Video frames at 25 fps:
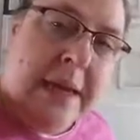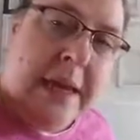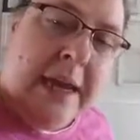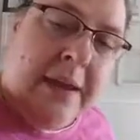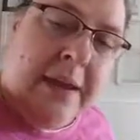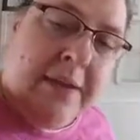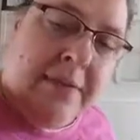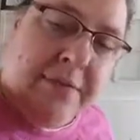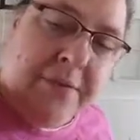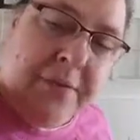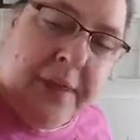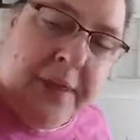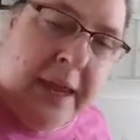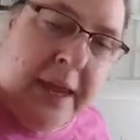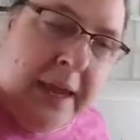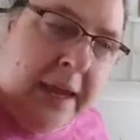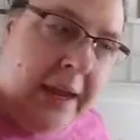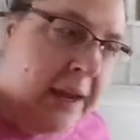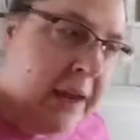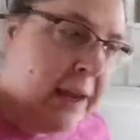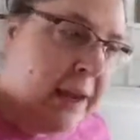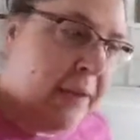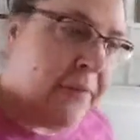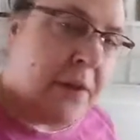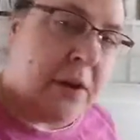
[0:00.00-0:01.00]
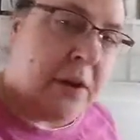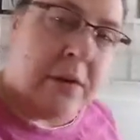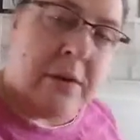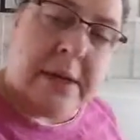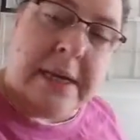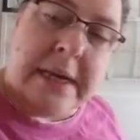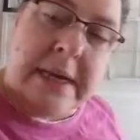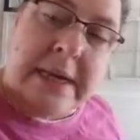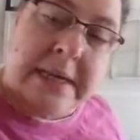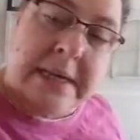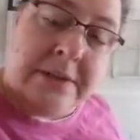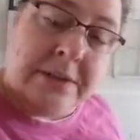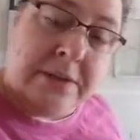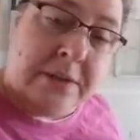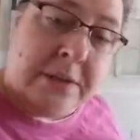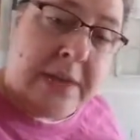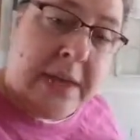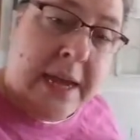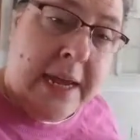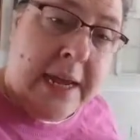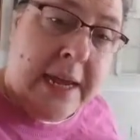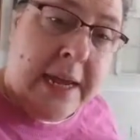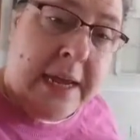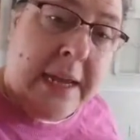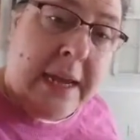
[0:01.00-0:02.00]
if their needs are
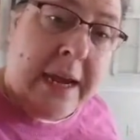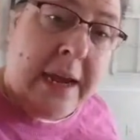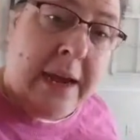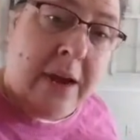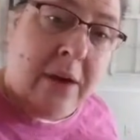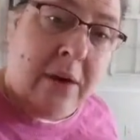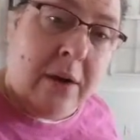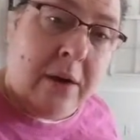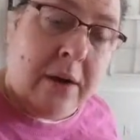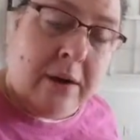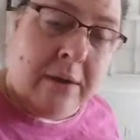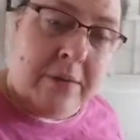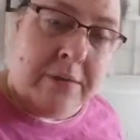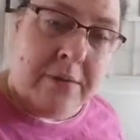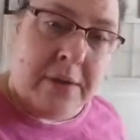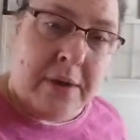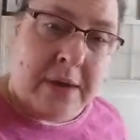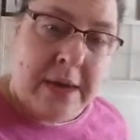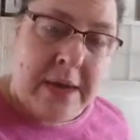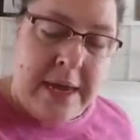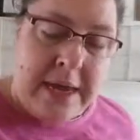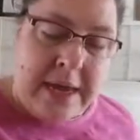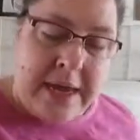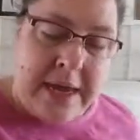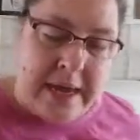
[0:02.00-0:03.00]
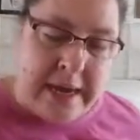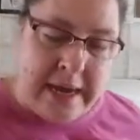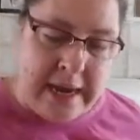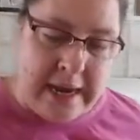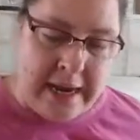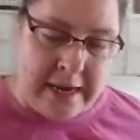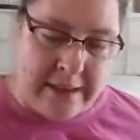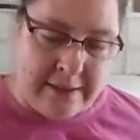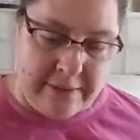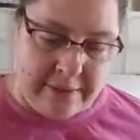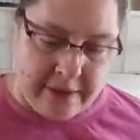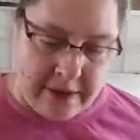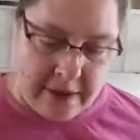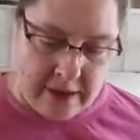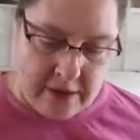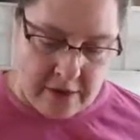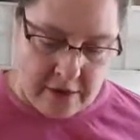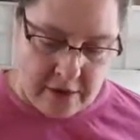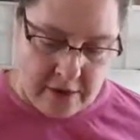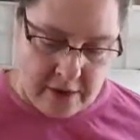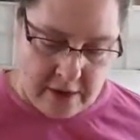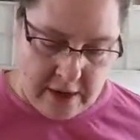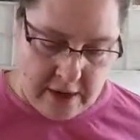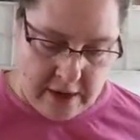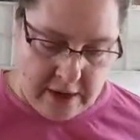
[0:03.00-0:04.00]
taken care of and
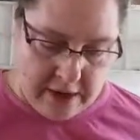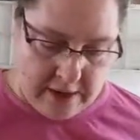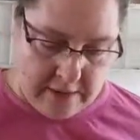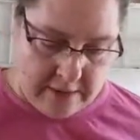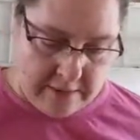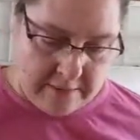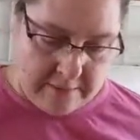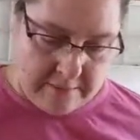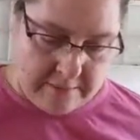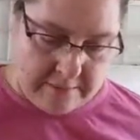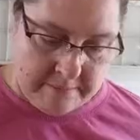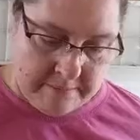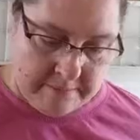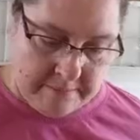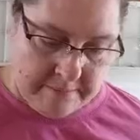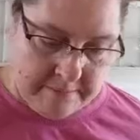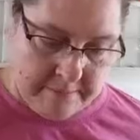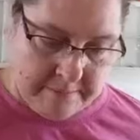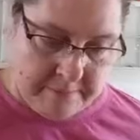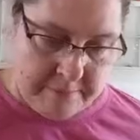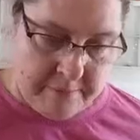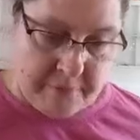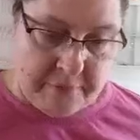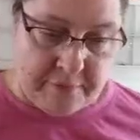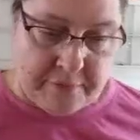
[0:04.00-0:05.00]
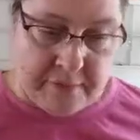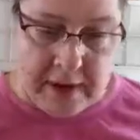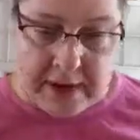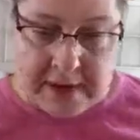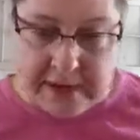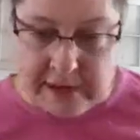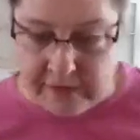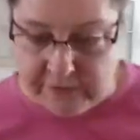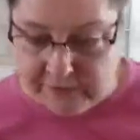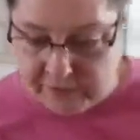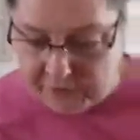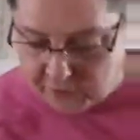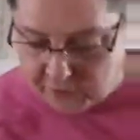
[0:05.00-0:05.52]
they're provided